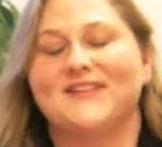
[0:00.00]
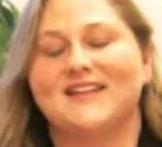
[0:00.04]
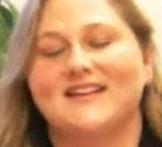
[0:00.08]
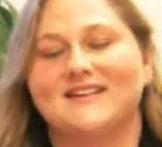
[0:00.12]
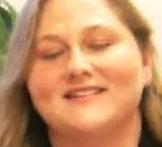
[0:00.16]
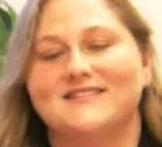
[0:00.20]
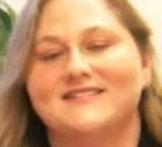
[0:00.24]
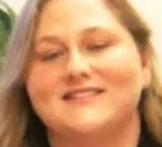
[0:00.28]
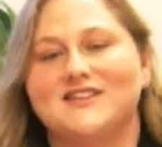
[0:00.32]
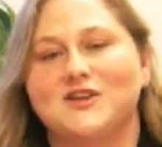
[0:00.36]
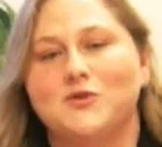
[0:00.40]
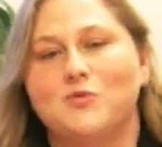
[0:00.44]

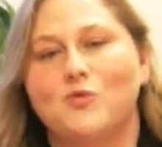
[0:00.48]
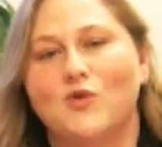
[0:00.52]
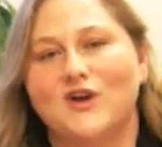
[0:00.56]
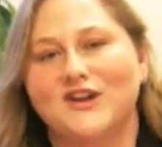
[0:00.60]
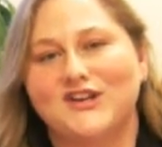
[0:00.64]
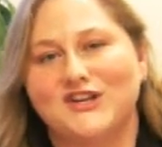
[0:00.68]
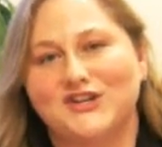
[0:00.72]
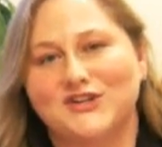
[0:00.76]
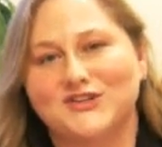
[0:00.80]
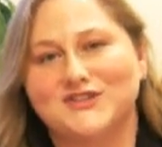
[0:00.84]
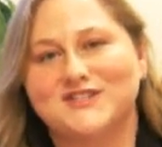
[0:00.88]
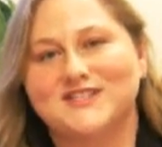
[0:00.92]
is the
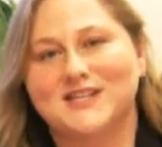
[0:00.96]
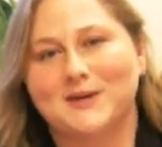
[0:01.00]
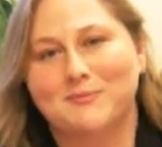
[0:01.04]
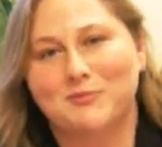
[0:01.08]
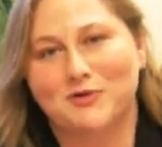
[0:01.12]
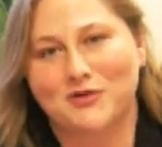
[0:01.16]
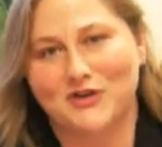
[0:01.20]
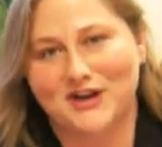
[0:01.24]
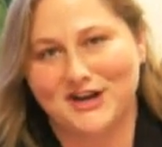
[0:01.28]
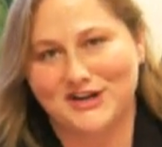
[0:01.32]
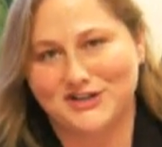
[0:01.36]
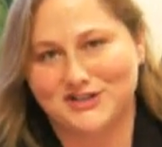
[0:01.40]
1-year
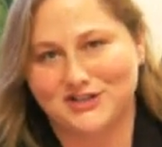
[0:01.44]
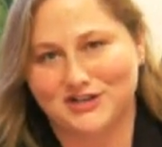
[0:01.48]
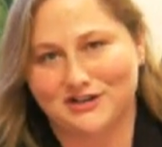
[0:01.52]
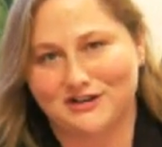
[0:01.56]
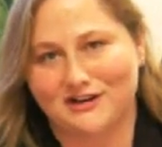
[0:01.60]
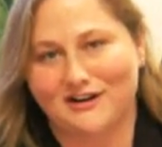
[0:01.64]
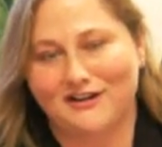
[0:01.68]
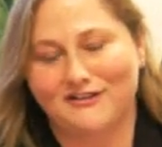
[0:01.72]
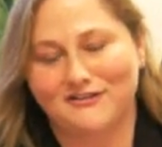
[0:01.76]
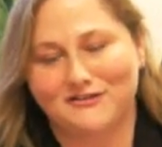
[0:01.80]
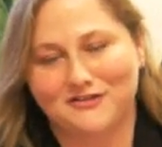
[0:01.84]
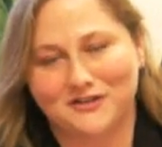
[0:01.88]

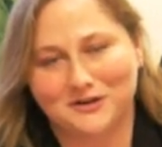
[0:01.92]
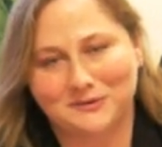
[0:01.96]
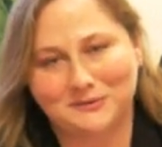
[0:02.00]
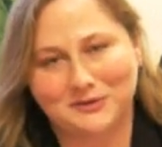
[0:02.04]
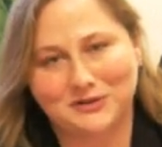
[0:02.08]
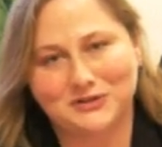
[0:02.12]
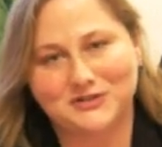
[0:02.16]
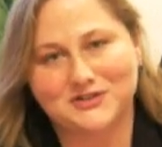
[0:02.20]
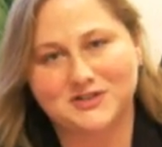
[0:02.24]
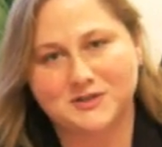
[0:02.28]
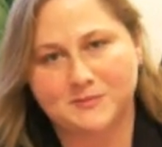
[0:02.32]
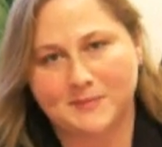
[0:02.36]
separation
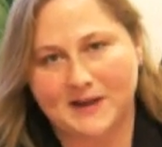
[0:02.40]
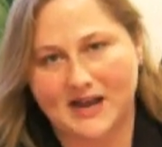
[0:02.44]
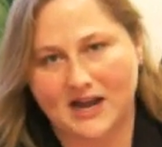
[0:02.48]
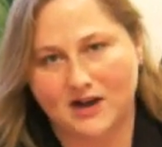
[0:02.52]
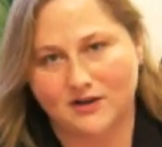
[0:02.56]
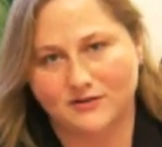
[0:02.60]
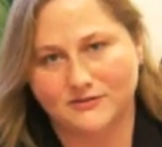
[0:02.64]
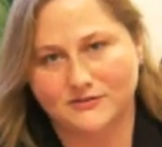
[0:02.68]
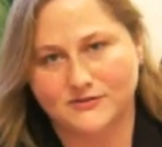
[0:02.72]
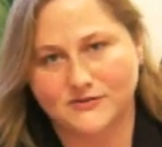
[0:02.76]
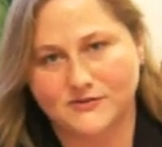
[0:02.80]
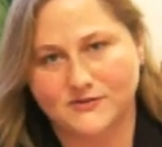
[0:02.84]
from your
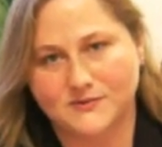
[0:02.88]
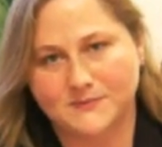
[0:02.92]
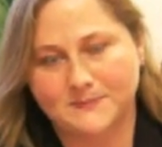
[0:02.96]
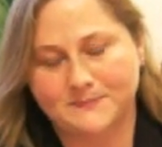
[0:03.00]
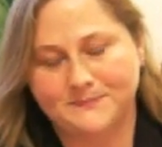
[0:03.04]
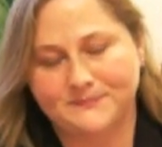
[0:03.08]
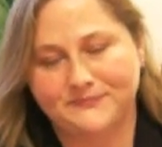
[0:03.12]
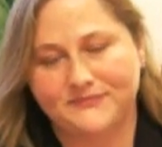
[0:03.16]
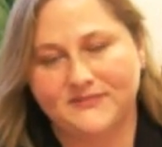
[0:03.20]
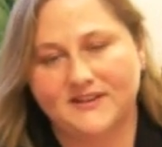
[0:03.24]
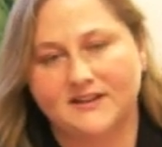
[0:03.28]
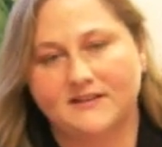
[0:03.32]
spouse.